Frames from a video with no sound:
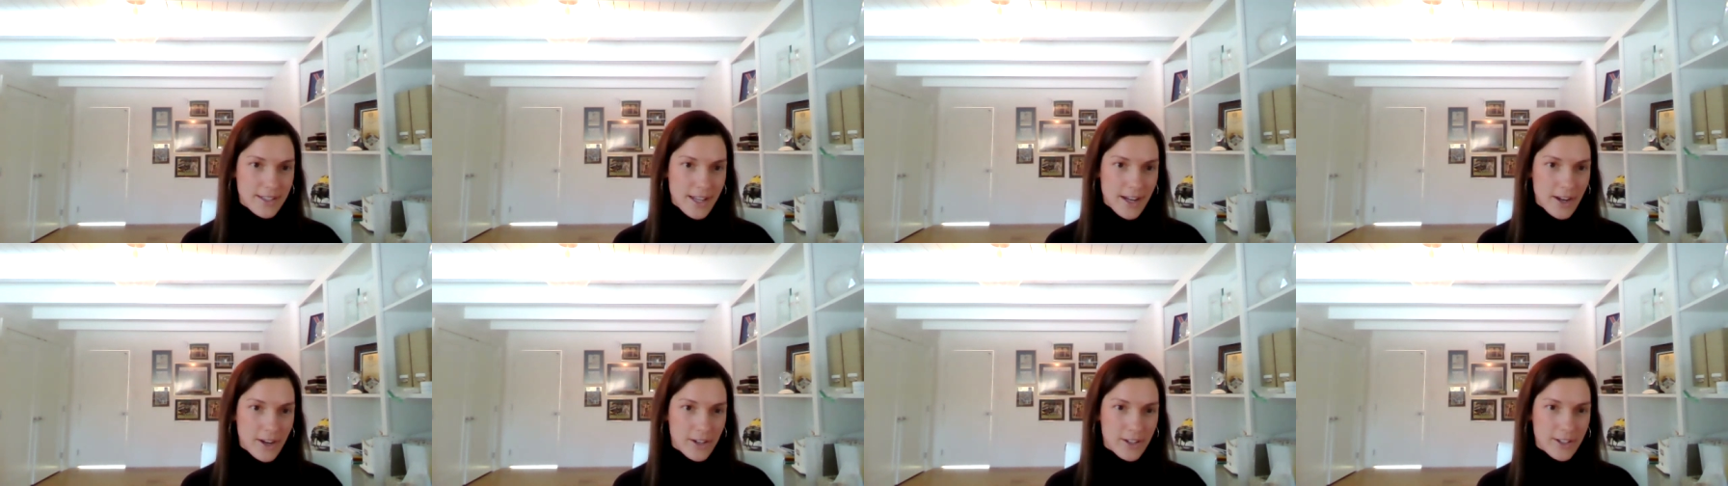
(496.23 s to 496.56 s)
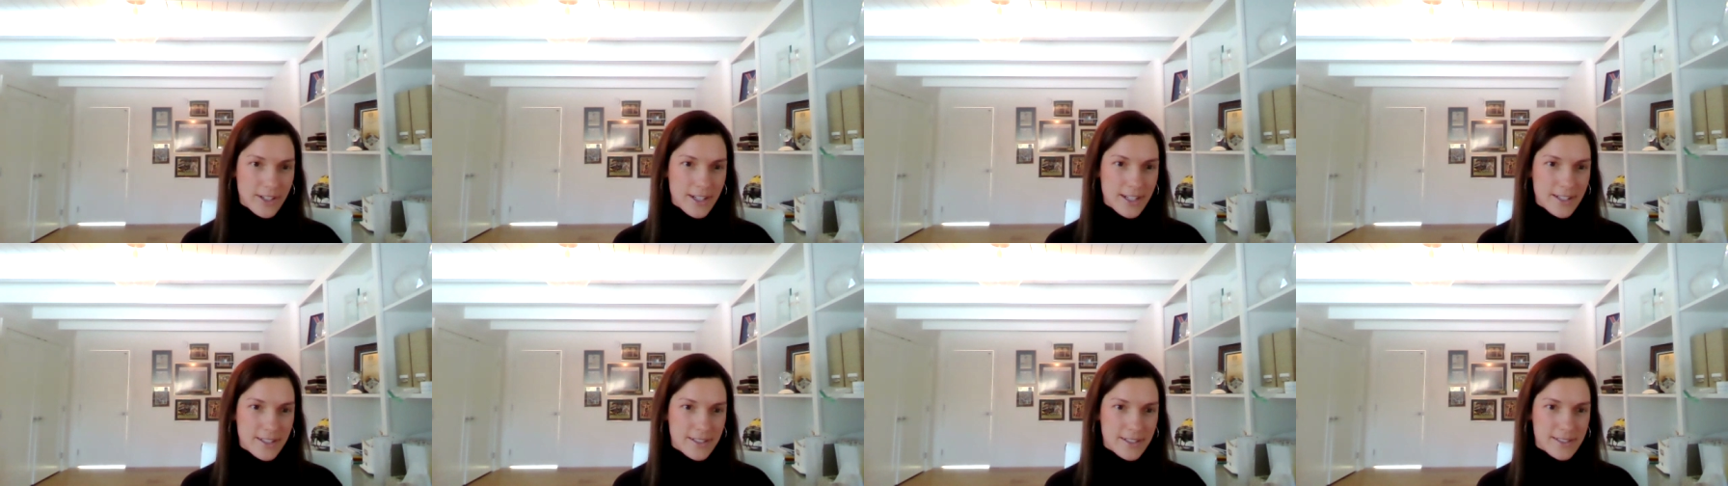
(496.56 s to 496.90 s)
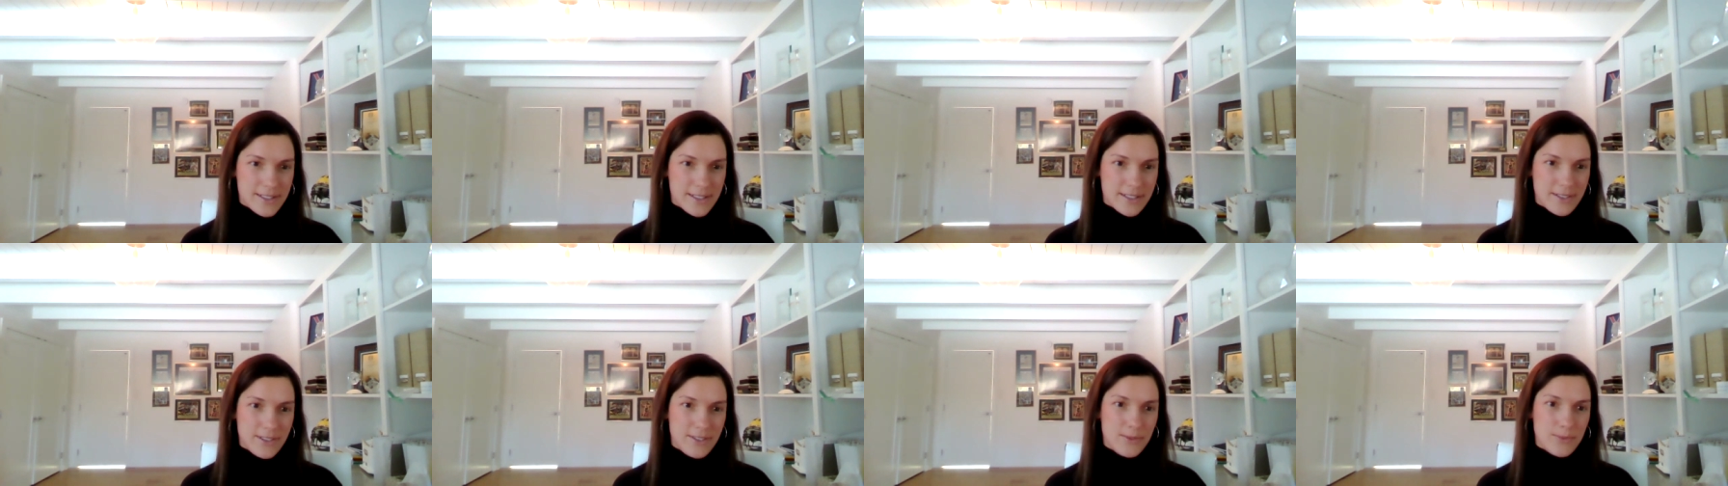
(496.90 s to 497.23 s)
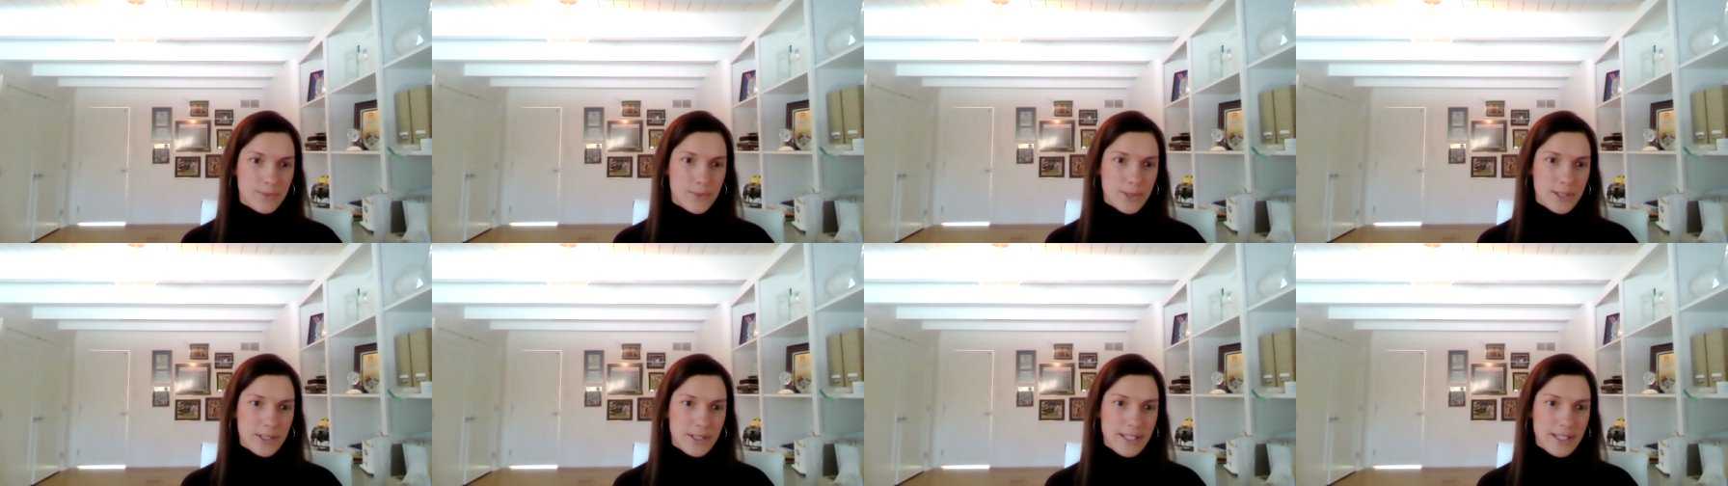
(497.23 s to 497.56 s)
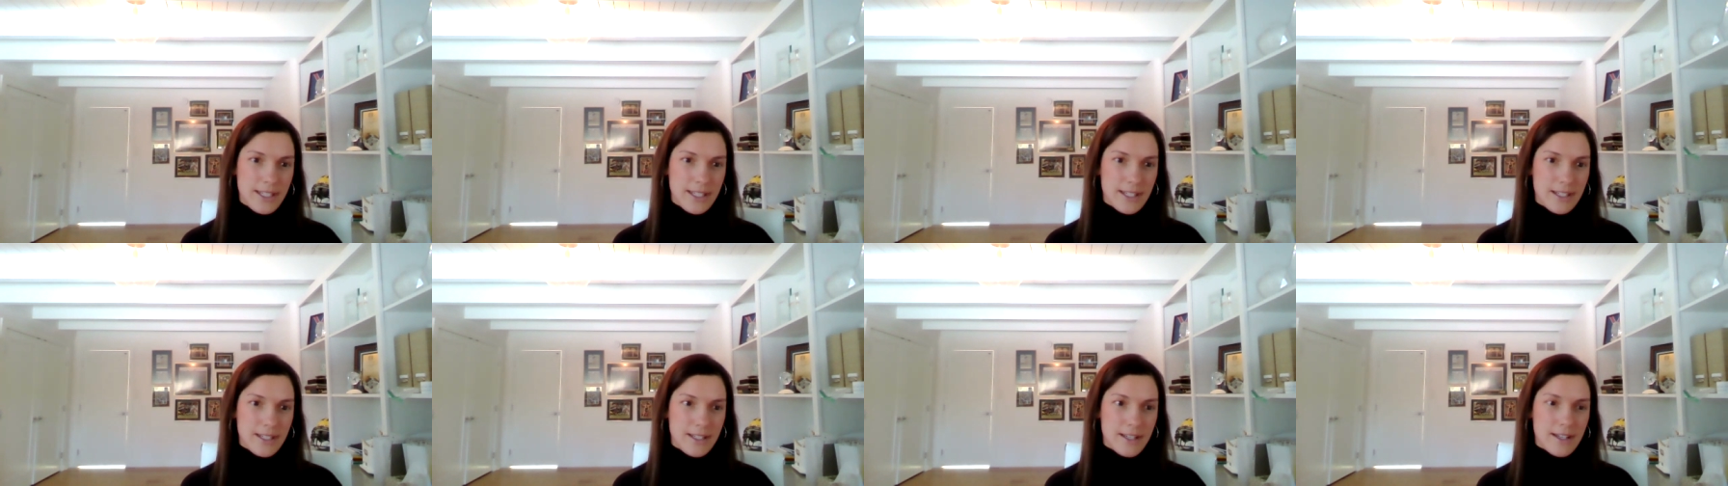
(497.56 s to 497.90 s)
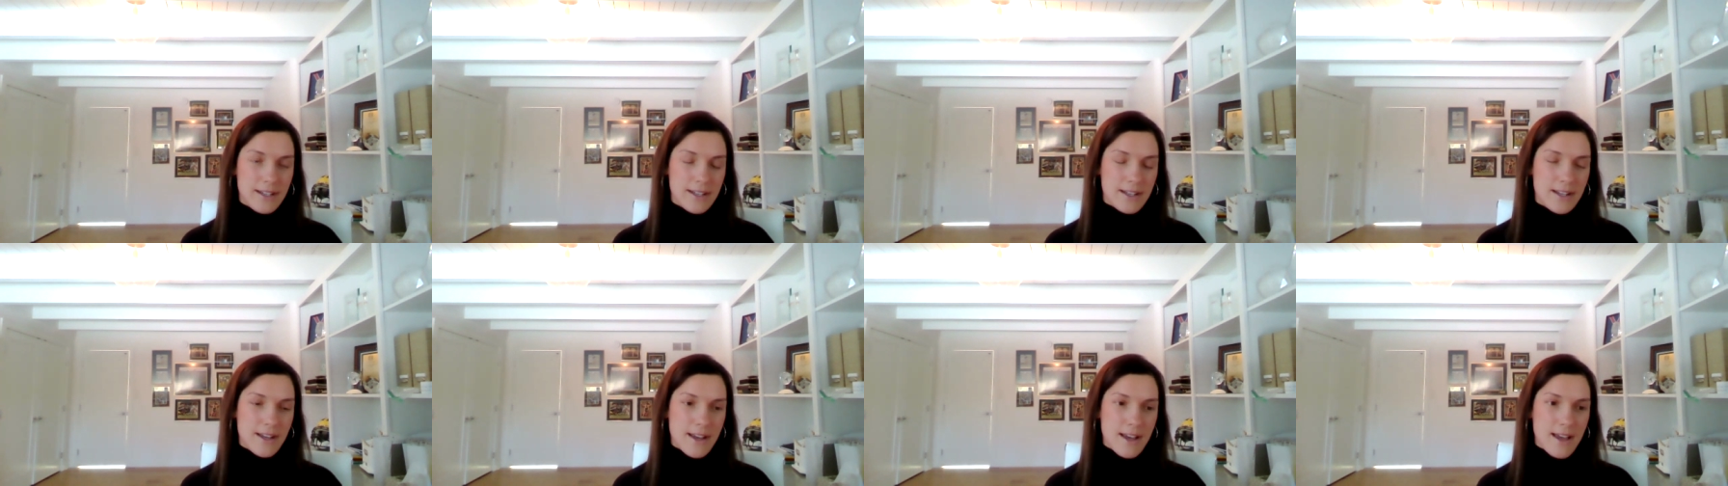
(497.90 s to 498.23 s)
there is really
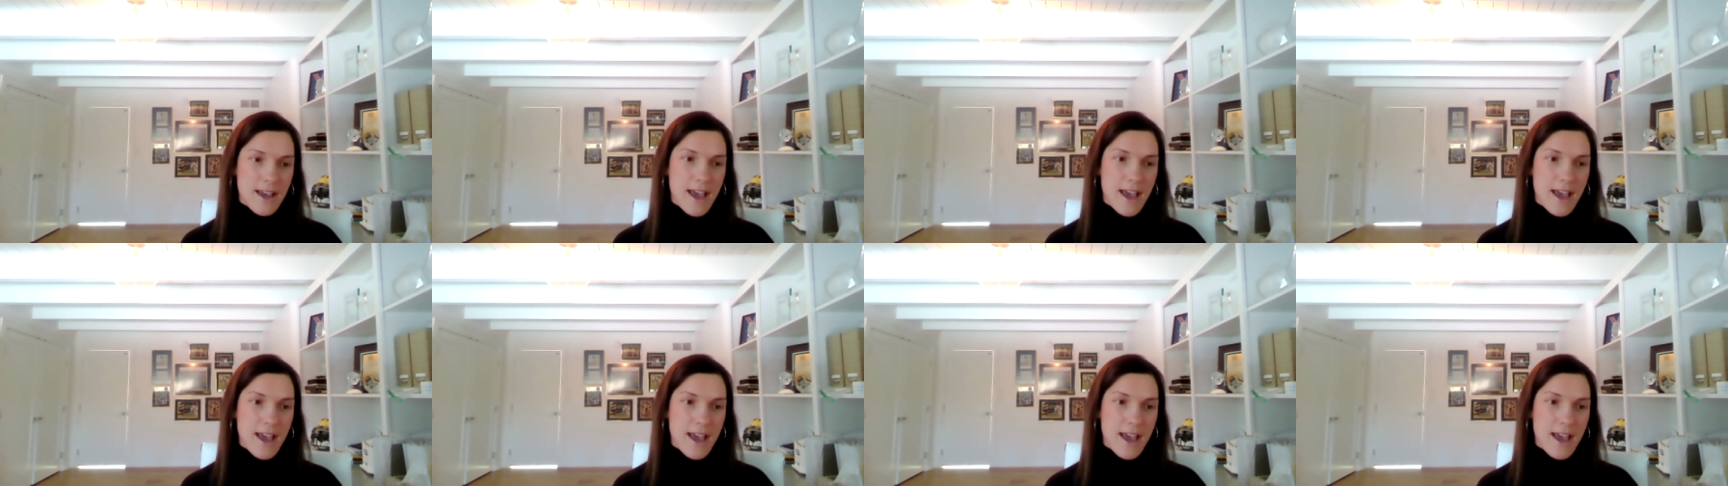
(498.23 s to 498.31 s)
uh,